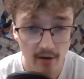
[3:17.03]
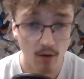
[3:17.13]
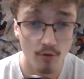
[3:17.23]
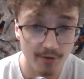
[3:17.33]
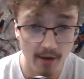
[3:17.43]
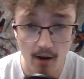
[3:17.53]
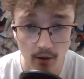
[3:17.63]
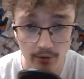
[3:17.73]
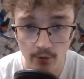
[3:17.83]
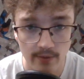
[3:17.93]
Jose
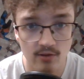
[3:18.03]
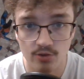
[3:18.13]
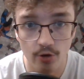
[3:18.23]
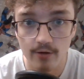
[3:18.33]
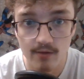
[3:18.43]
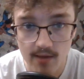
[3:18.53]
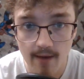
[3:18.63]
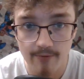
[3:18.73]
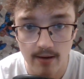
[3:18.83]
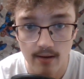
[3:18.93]
Aldo when he's
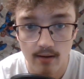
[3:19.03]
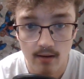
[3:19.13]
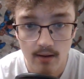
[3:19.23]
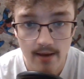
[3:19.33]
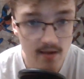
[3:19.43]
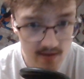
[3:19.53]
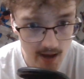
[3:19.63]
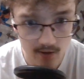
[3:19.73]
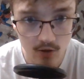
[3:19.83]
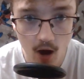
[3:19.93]
37? His
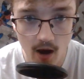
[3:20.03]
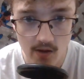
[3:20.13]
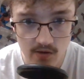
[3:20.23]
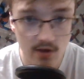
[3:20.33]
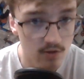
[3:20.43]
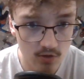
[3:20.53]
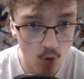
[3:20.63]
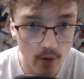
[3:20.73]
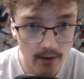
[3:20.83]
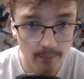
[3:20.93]
next loss is
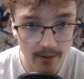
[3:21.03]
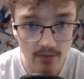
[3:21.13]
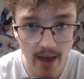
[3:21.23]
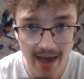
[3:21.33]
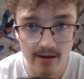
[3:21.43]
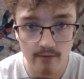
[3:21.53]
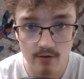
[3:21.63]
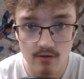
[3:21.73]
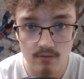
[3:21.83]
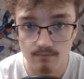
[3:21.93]
going to be the end of
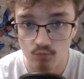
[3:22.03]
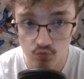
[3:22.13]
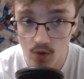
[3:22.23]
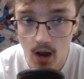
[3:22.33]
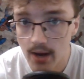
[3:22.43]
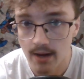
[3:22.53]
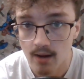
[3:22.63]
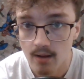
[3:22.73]
his run.